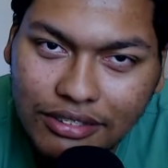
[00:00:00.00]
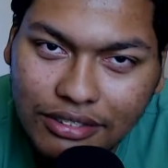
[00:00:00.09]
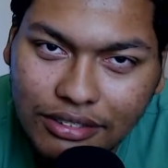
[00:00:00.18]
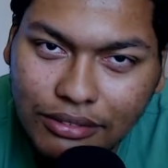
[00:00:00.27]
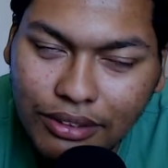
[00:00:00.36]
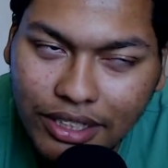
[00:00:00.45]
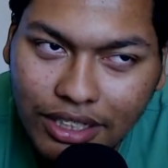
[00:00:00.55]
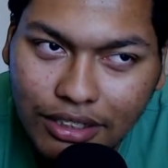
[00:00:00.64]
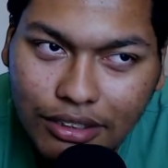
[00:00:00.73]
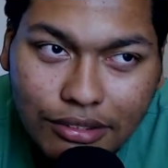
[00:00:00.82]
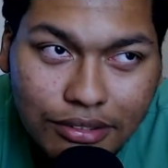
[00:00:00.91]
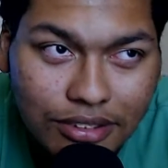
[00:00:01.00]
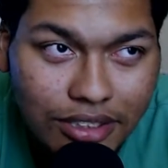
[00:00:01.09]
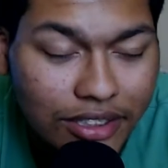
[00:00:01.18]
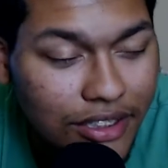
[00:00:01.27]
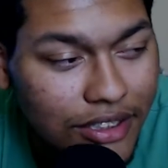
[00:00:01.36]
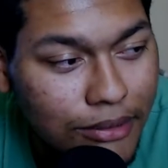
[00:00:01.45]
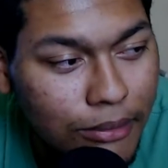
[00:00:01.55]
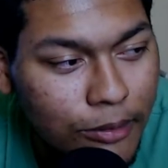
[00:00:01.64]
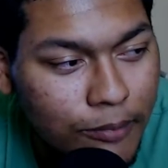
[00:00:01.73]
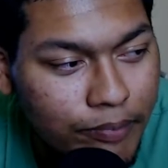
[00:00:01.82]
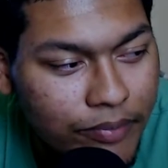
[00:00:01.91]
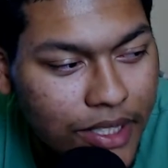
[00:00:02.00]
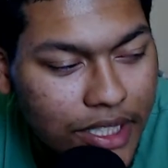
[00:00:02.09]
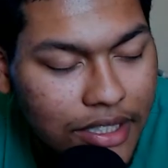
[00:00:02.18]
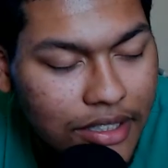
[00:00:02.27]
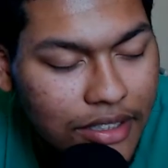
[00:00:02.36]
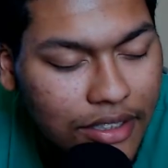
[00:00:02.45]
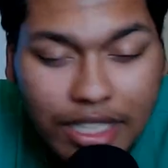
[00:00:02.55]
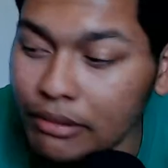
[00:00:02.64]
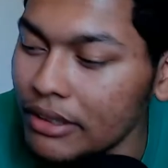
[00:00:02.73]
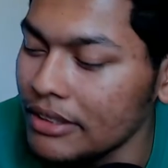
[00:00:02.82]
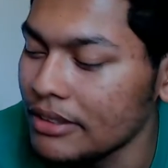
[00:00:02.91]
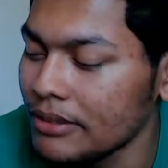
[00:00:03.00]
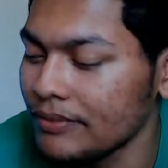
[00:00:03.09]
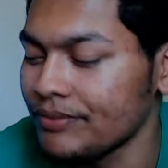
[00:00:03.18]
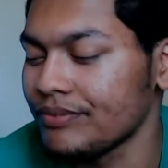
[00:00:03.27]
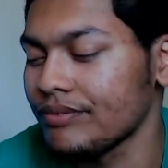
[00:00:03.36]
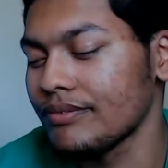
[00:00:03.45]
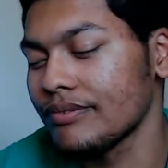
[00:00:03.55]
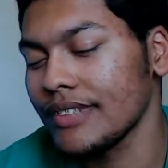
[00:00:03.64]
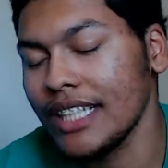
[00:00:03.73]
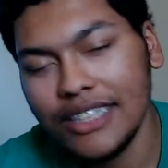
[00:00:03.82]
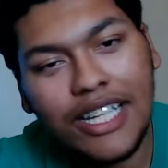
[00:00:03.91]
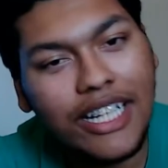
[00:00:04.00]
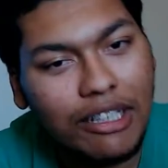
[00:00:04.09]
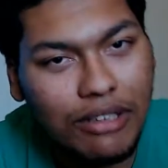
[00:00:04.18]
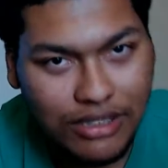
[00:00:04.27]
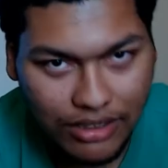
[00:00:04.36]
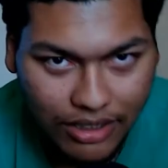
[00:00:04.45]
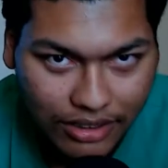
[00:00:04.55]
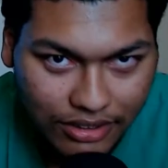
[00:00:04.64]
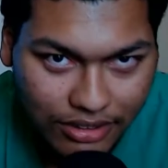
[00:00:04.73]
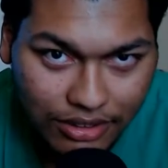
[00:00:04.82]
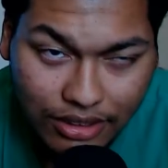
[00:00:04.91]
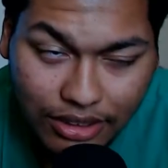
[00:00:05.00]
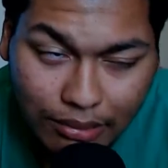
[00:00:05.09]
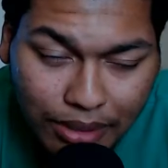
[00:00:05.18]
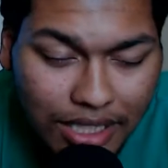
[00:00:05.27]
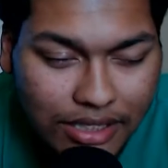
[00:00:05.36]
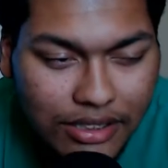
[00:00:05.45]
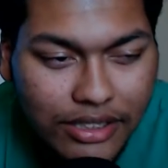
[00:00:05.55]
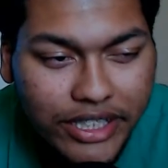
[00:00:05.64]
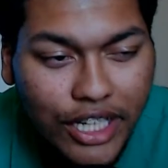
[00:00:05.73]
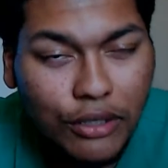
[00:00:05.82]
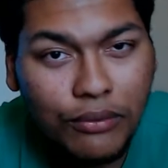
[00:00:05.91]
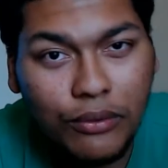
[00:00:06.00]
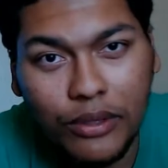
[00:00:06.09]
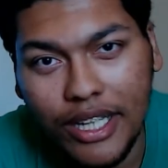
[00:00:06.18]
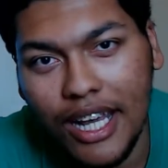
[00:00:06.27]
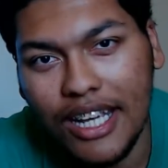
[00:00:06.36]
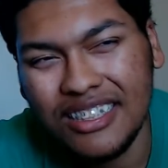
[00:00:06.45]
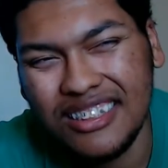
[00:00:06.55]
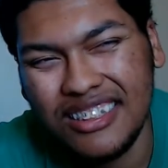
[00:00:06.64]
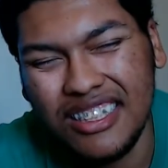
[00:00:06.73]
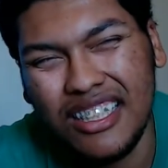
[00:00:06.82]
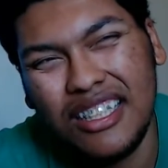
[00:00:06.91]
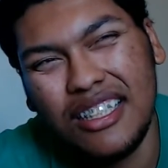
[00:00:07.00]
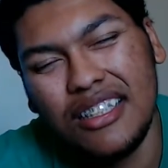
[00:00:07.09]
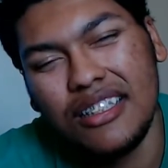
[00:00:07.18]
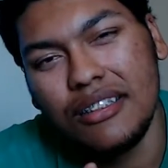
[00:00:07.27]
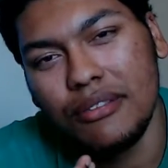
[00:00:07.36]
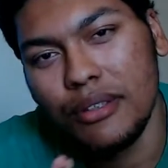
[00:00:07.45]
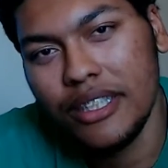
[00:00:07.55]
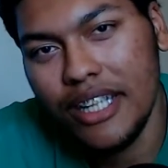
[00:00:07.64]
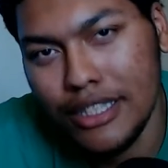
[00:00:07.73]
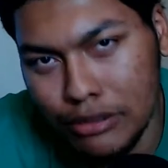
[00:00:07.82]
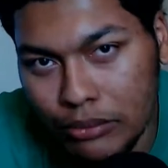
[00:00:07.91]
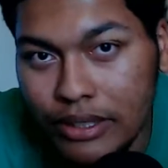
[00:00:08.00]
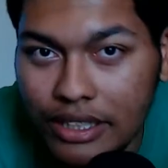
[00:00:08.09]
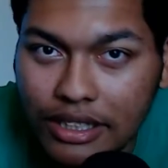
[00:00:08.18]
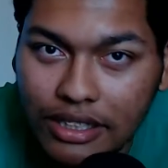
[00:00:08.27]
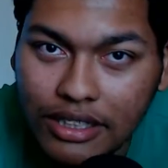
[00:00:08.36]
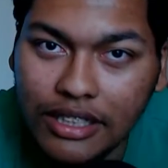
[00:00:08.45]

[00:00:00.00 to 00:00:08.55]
Fucking loans, I tell you what. Anyways, I say anyways a lot. But that's the channel forecast for the next week.